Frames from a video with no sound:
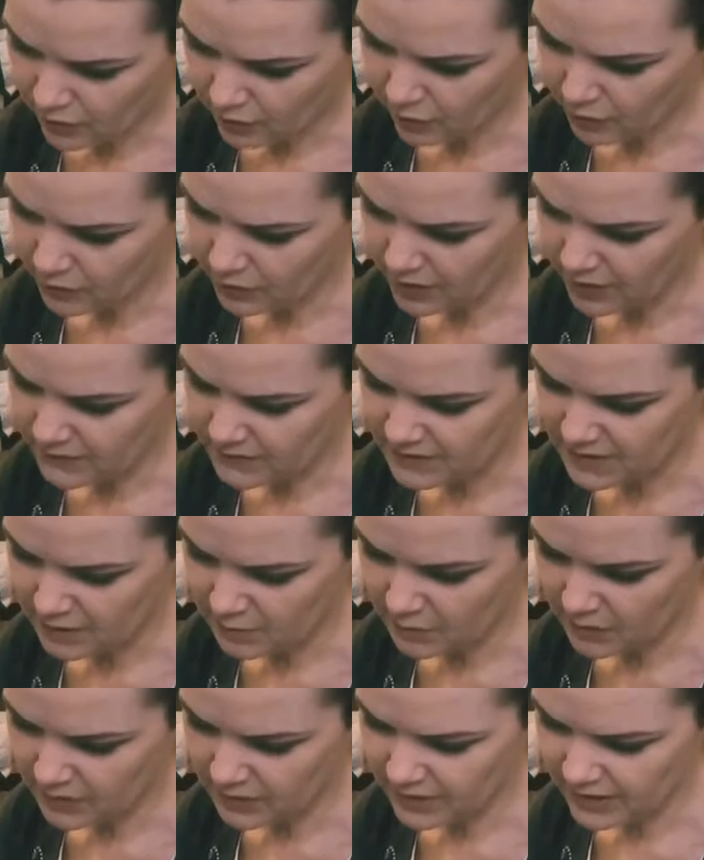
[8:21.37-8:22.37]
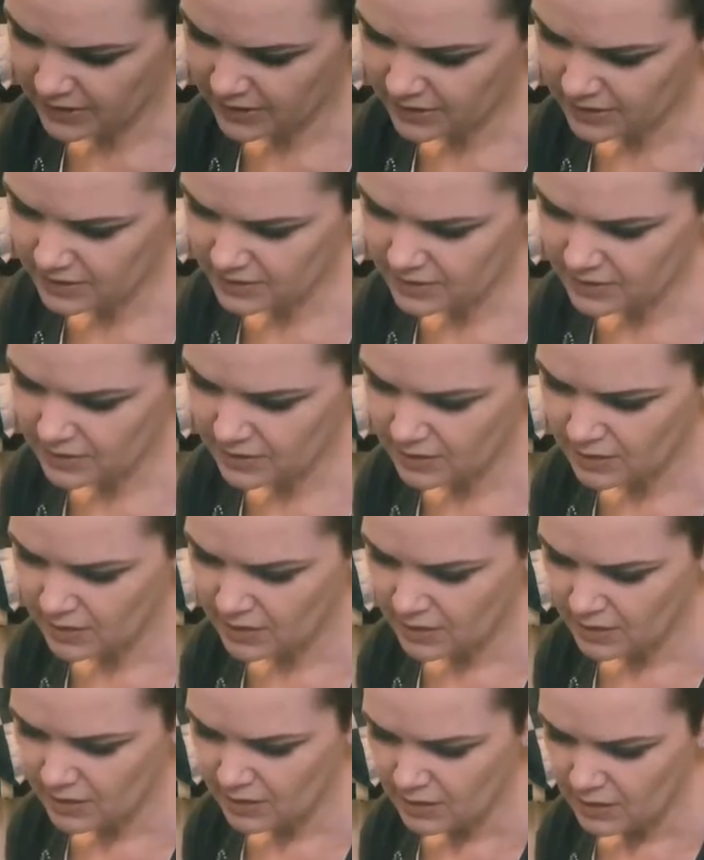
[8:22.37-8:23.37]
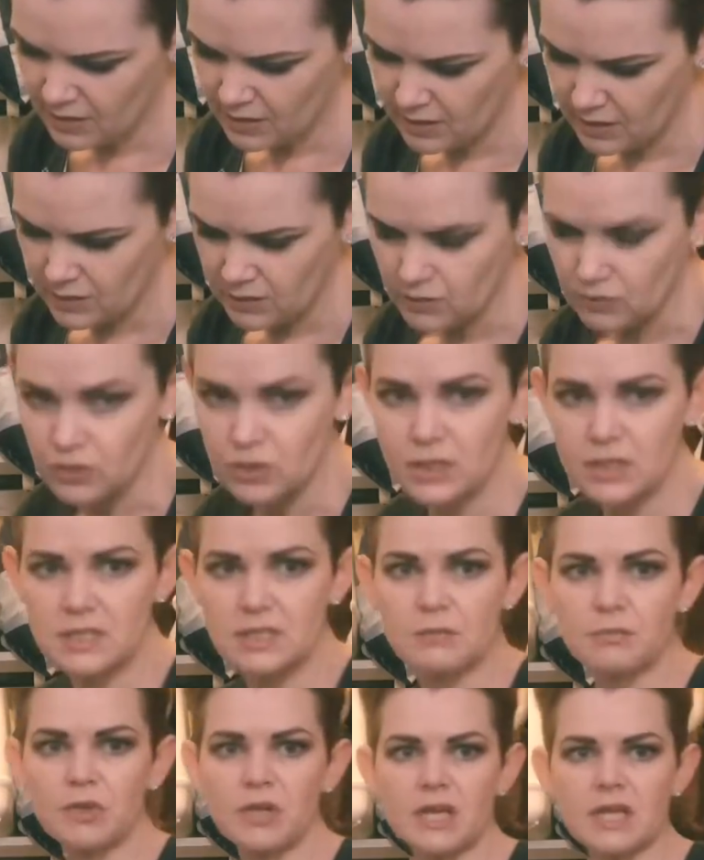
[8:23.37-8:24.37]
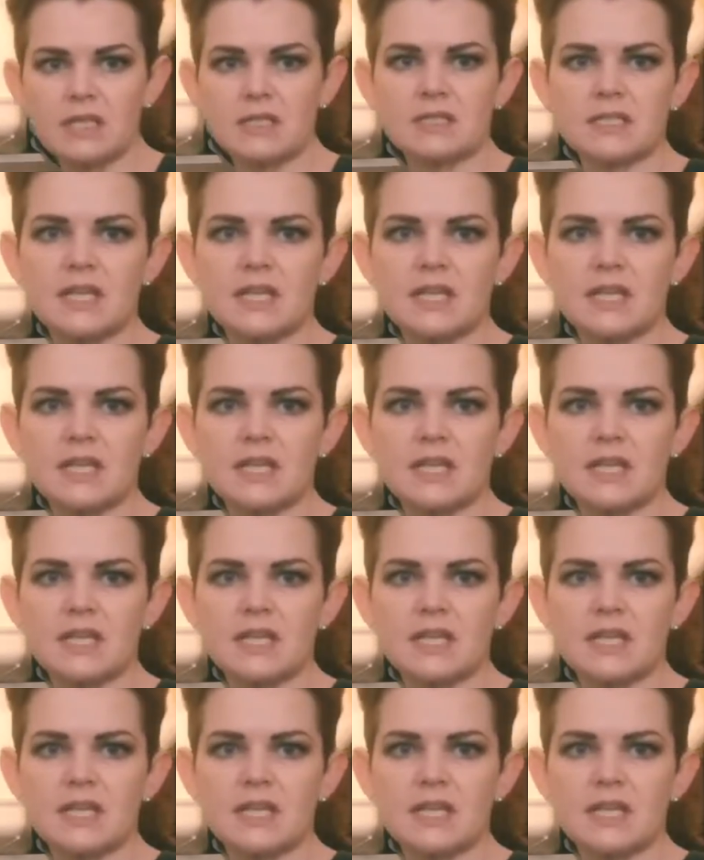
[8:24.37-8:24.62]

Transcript: the corner of some of the letters. So just to play it